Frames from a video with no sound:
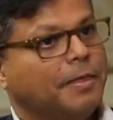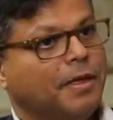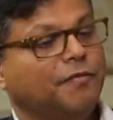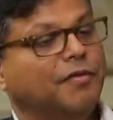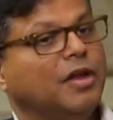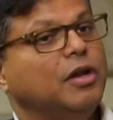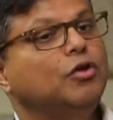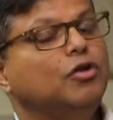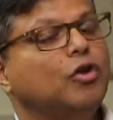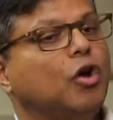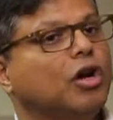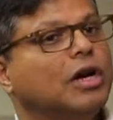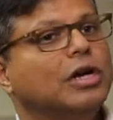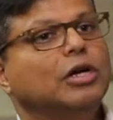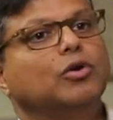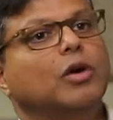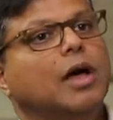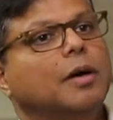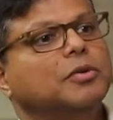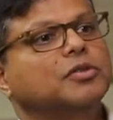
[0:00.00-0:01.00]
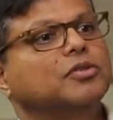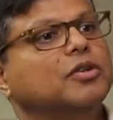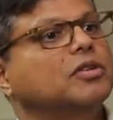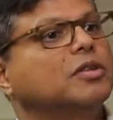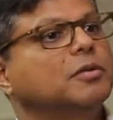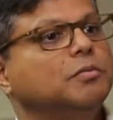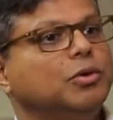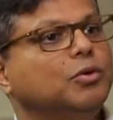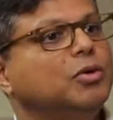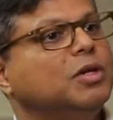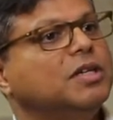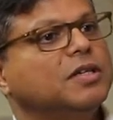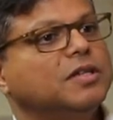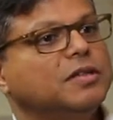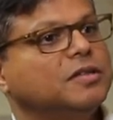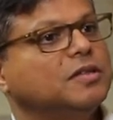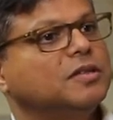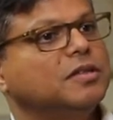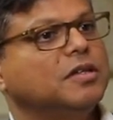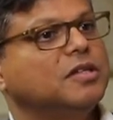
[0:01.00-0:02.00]
when you log into Amazon, the beauty
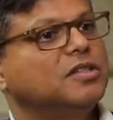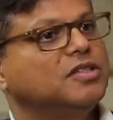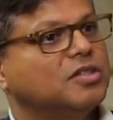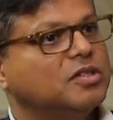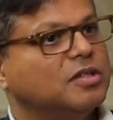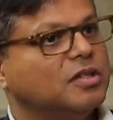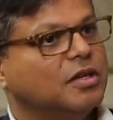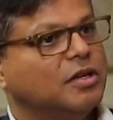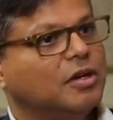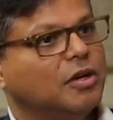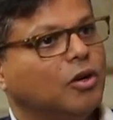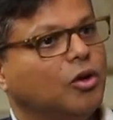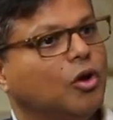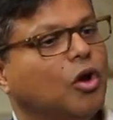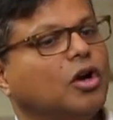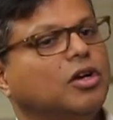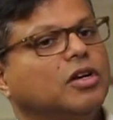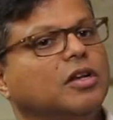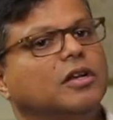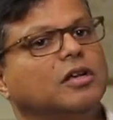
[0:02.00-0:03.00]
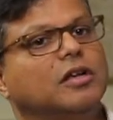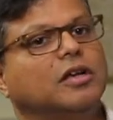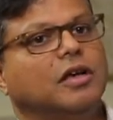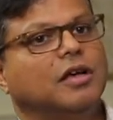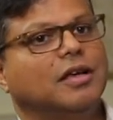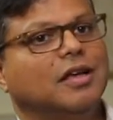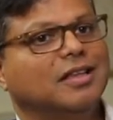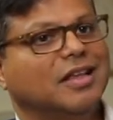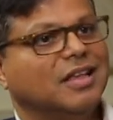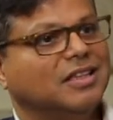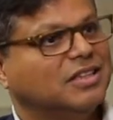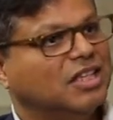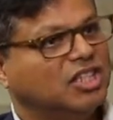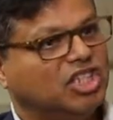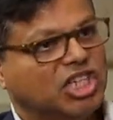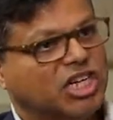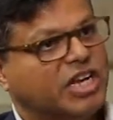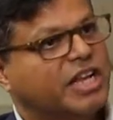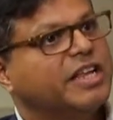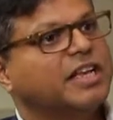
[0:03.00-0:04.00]
is it's not the
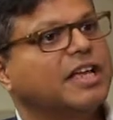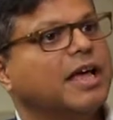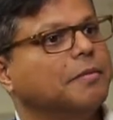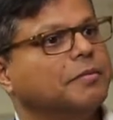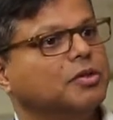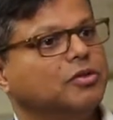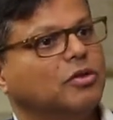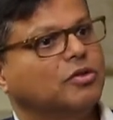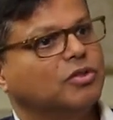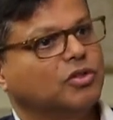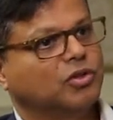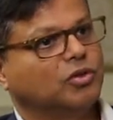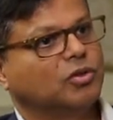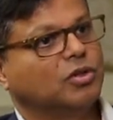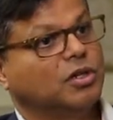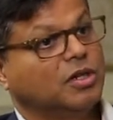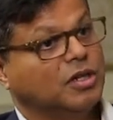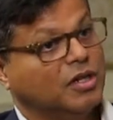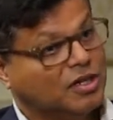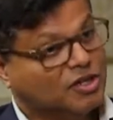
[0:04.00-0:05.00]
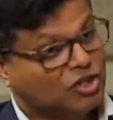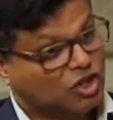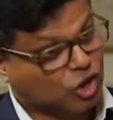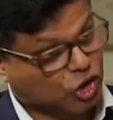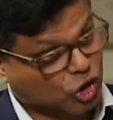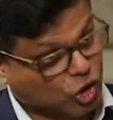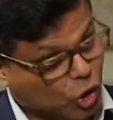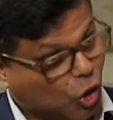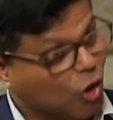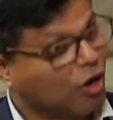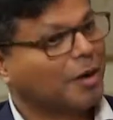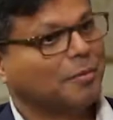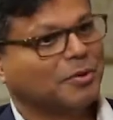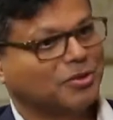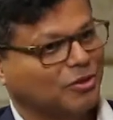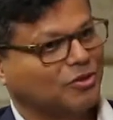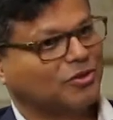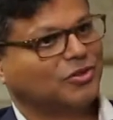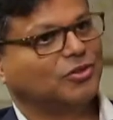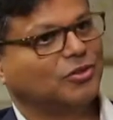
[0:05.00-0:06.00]
generic Amazon store. It's your
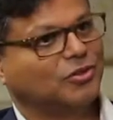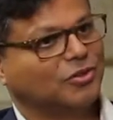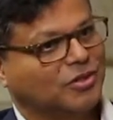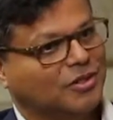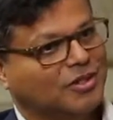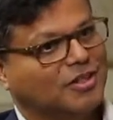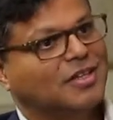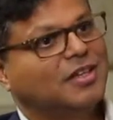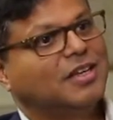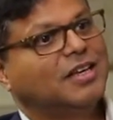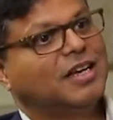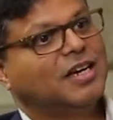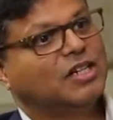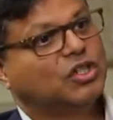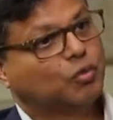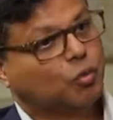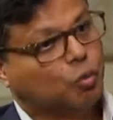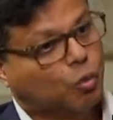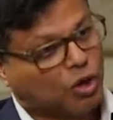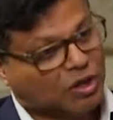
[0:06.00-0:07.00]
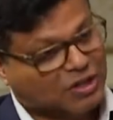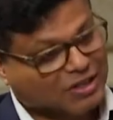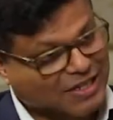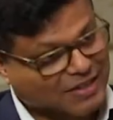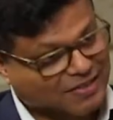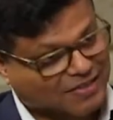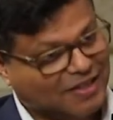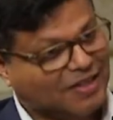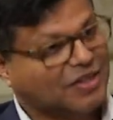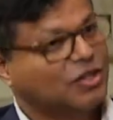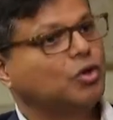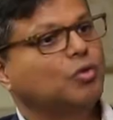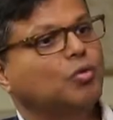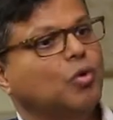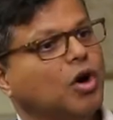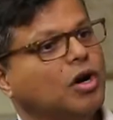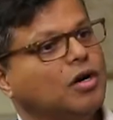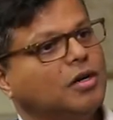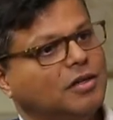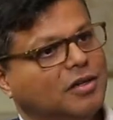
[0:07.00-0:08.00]
Amazon store. It's what they think you
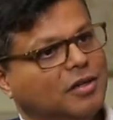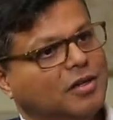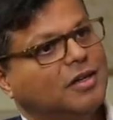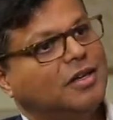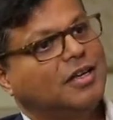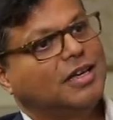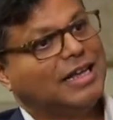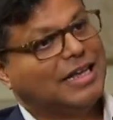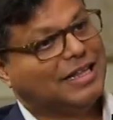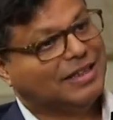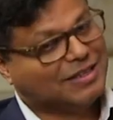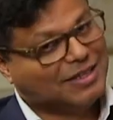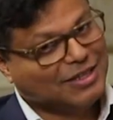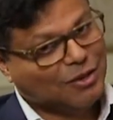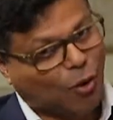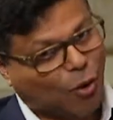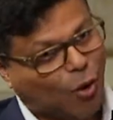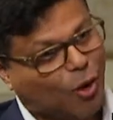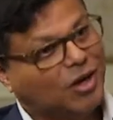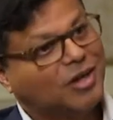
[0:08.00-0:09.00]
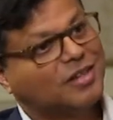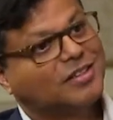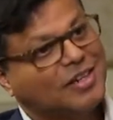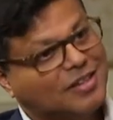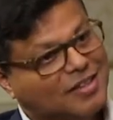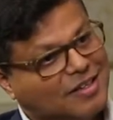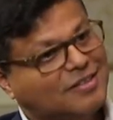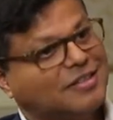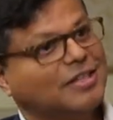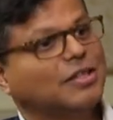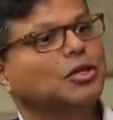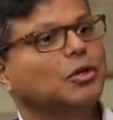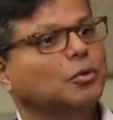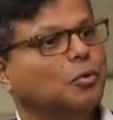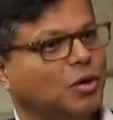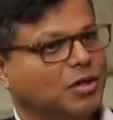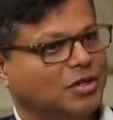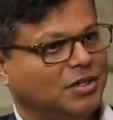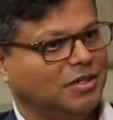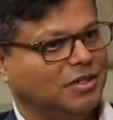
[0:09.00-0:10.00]
want in the order that they think you want